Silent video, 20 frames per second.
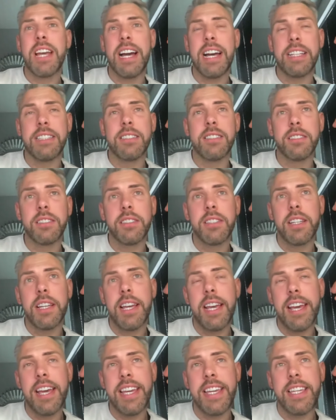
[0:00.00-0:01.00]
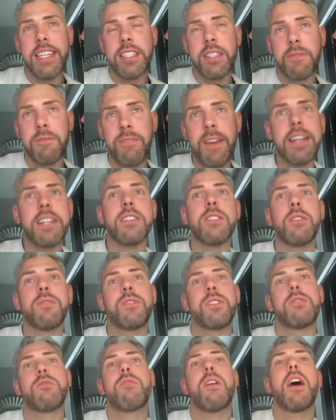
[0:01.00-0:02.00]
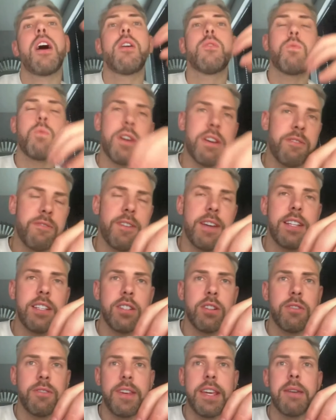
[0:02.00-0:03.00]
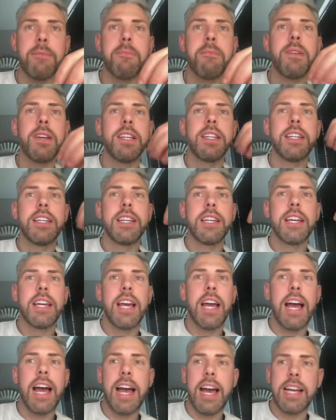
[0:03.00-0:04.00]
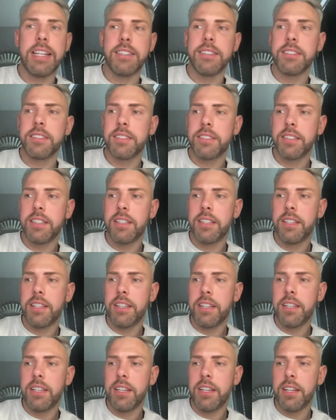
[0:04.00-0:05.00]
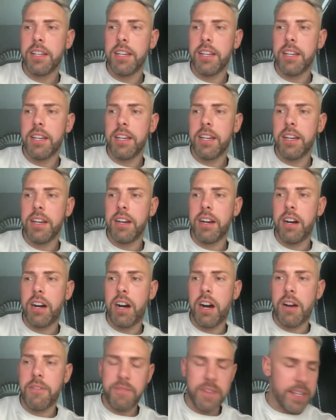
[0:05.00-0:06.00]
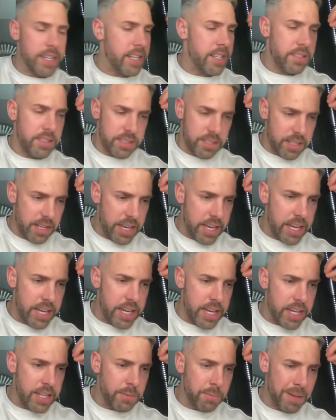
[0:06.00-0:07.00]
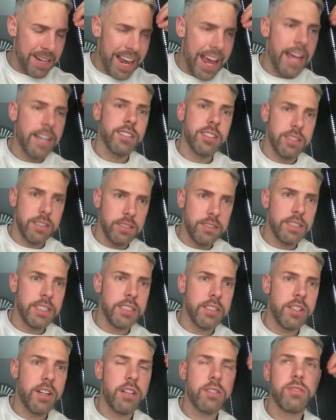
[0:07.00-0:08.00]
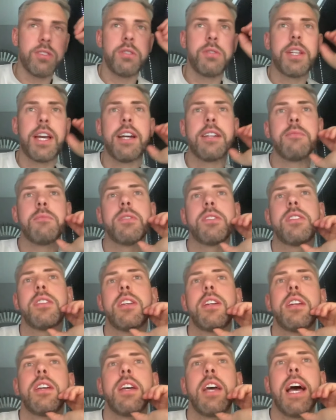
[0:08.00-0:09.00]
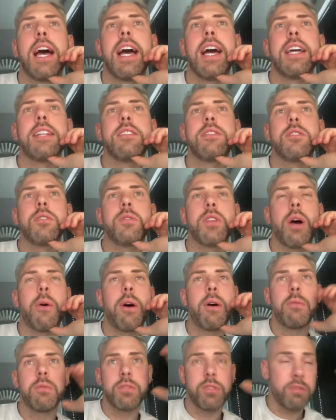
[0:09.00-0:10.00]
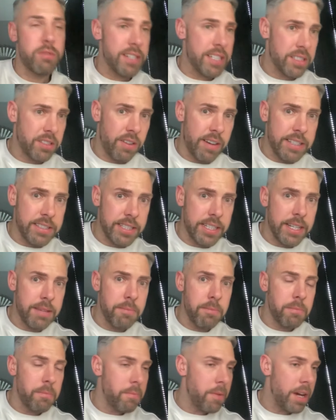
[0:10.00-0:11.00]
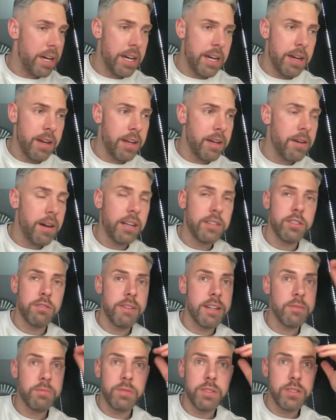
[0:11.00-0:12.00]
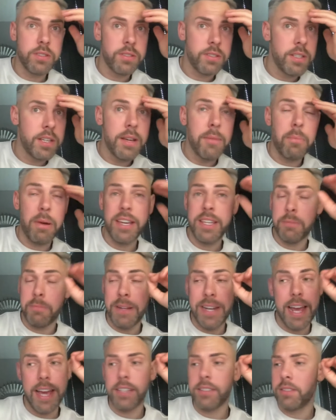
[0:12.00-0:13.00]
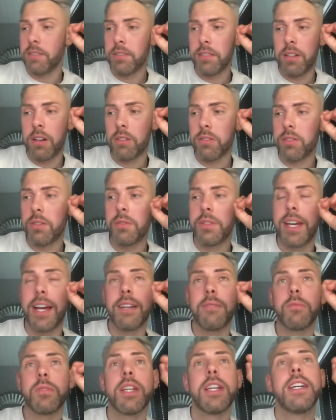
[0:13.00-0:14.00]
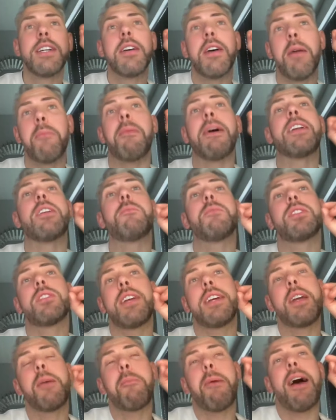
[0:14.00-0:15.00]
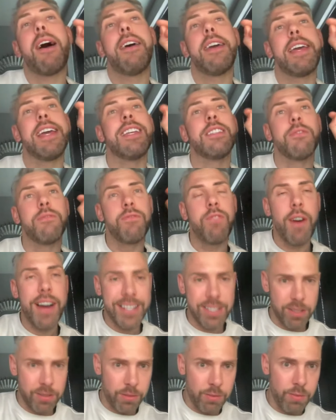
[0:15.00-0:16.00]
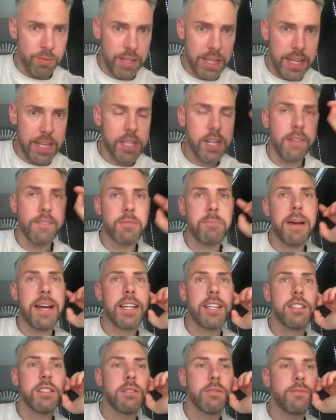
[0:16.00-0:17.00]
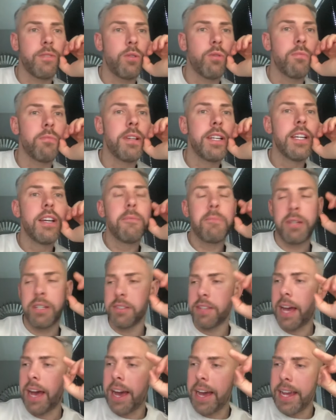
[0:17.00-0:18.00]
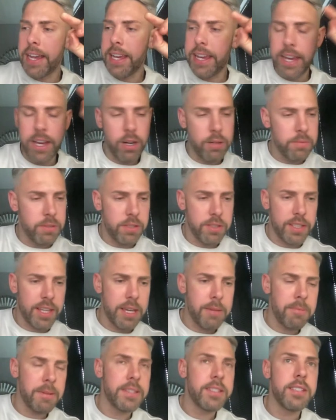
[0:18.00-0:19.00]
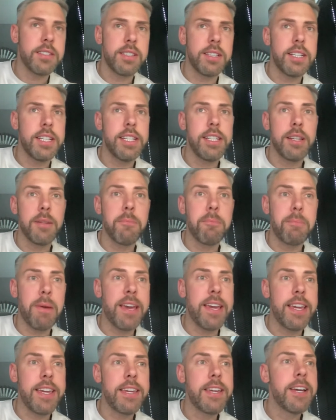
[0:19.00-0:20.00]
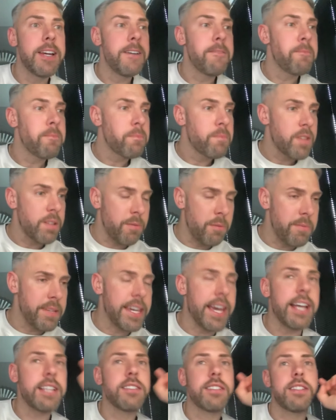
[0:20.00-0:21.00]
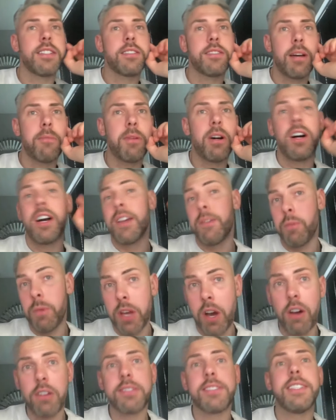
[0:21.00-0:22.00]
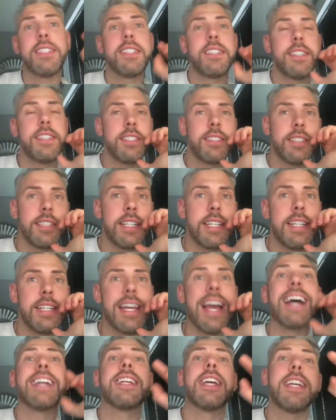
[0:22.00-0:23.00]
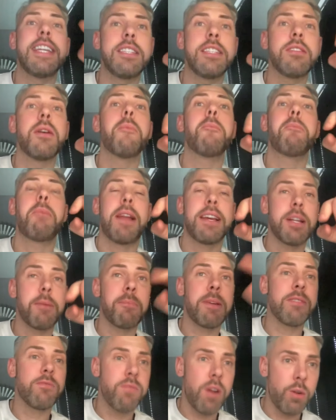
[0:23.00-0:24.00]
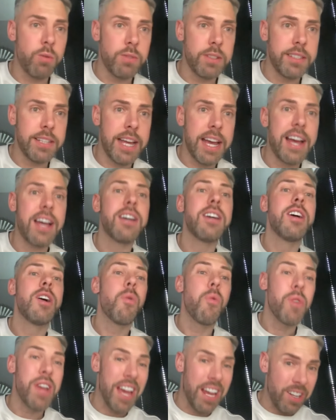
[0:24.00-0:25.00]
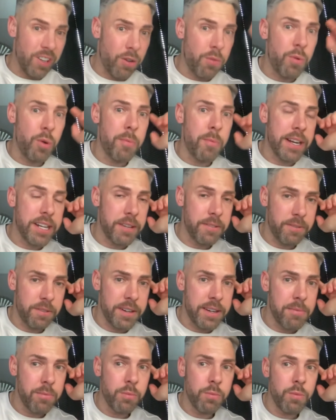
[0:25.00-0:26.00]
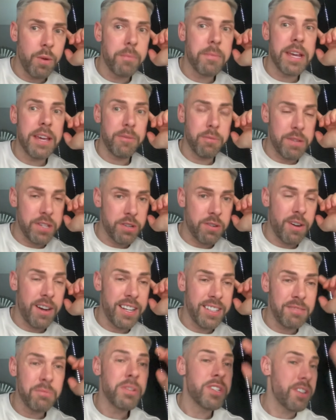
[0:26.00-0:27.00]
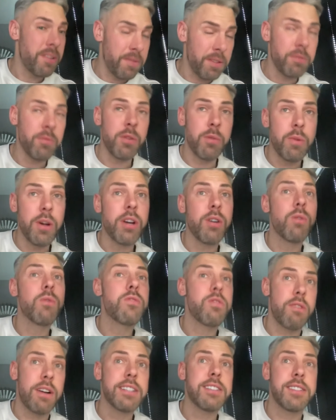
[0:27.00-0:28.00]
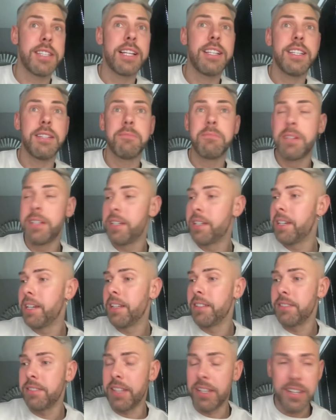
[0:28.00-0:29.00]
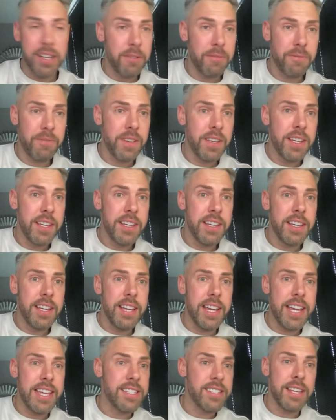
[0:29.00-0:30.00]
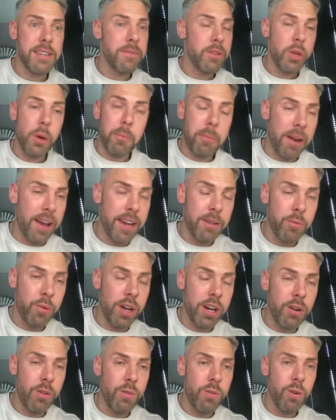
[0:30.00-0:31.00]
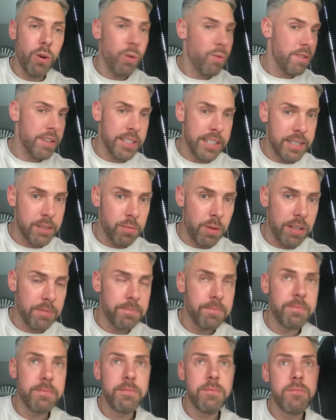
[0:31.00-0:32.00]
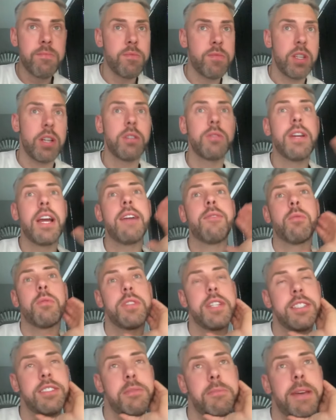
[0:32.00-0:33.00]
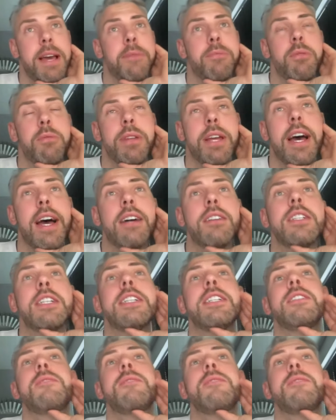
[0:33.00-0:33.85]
And he's feeding off the crowd. We're feeding off him. And I think he's been excellent in the last 2 games. And you know I was criticising him under Edwards. but he's been excellent the last two games. And make no mistake about it, it is vital that he comes back into form because A, it helps us keep in this league, and B, when we get into the summer, if we are still in this league and he's played a big role in that, we'll get a lot more money for him when we try and sell him than if he's either not playing well or in League One. So everyone needs to be happy with that.